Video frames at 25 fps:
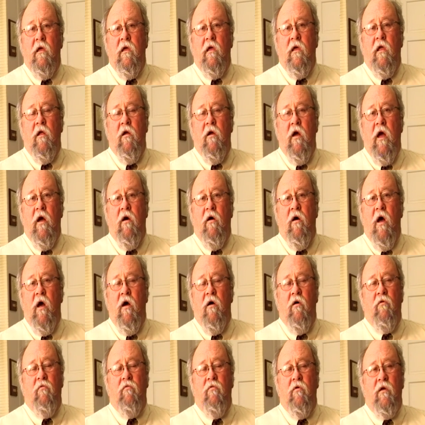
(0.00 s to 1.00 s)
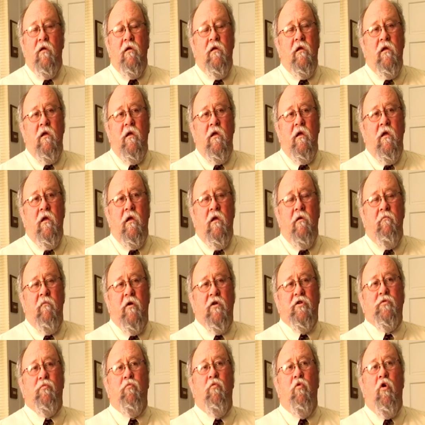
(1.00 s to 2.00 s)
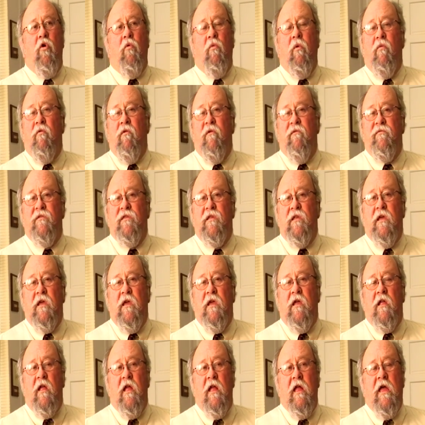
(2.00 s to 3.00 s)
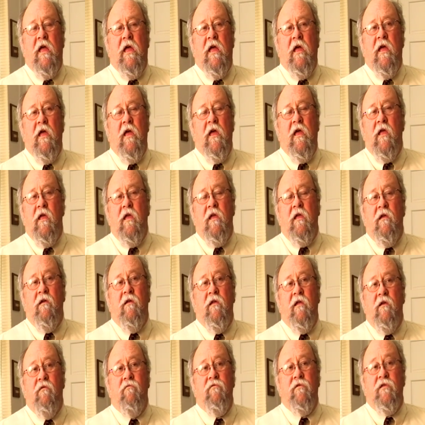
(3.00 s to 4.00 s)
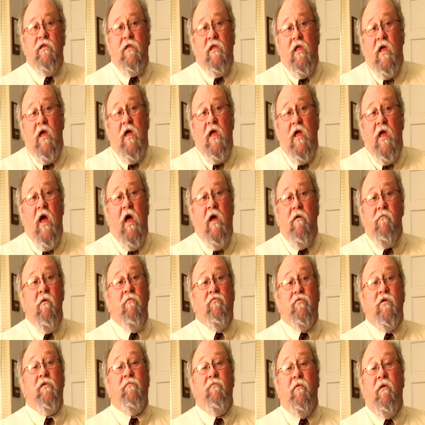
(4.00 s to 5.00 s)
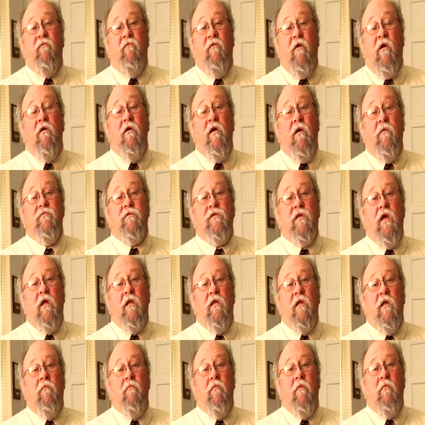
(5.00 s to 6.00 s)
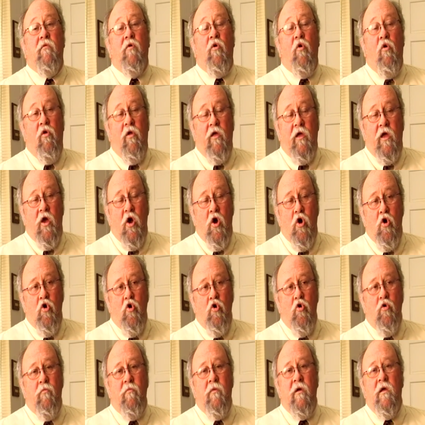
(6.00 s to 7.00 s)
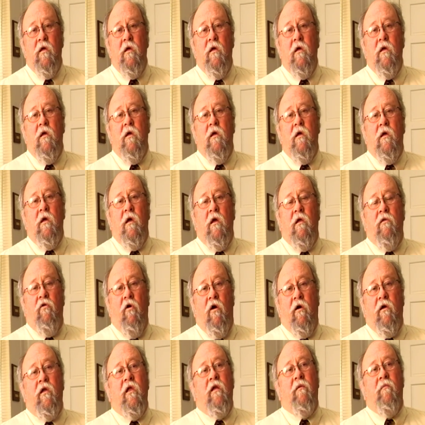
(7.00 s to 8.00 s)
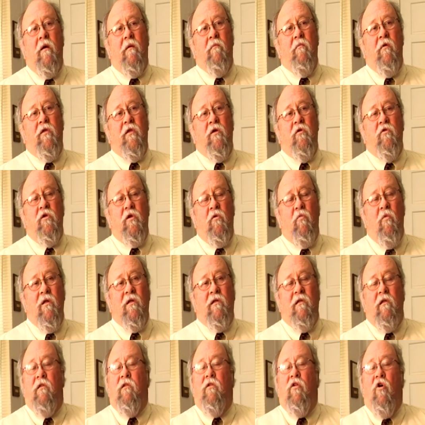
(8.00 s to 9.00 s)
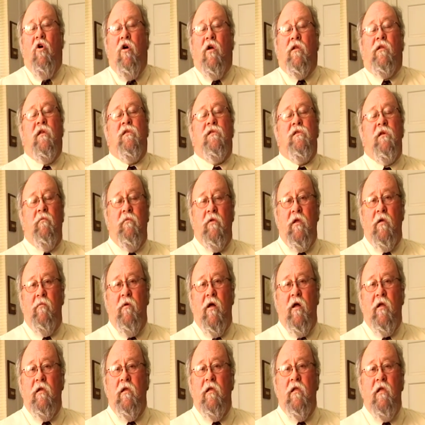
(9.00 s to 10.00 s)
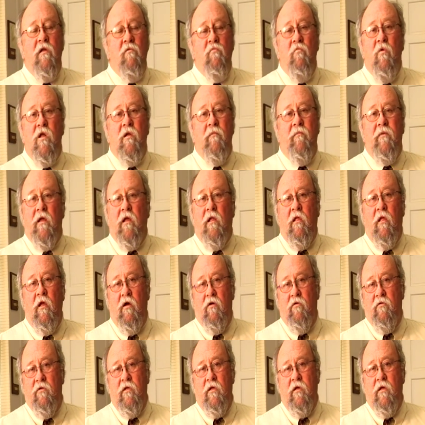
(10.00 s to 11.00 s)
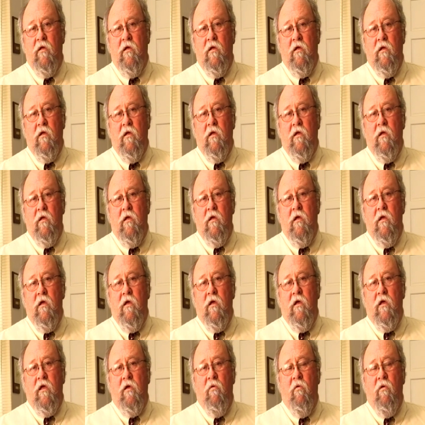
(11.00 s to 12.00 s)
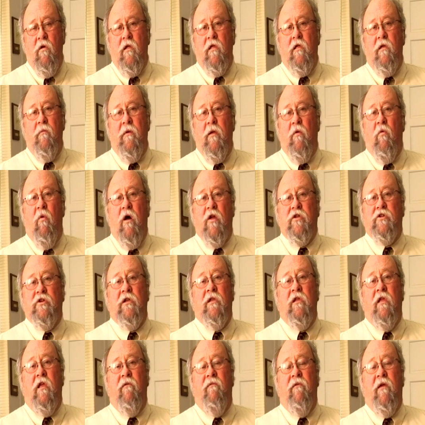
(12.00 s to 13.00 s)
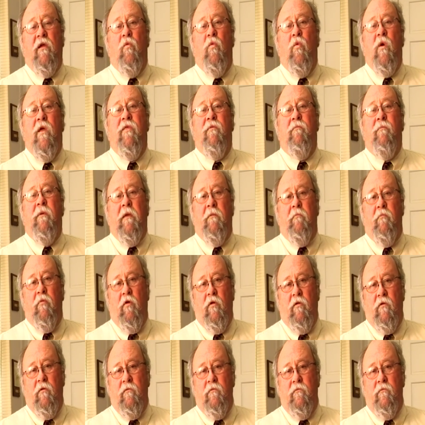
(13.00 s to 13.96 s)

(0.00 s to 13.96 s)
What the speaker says: How much more we would have seen. I remember just being very upset. I remember calling home, talking to my mother. You wanted to talk to somebody about it. You didn't want to be alone. You wanted to be watching TV with people.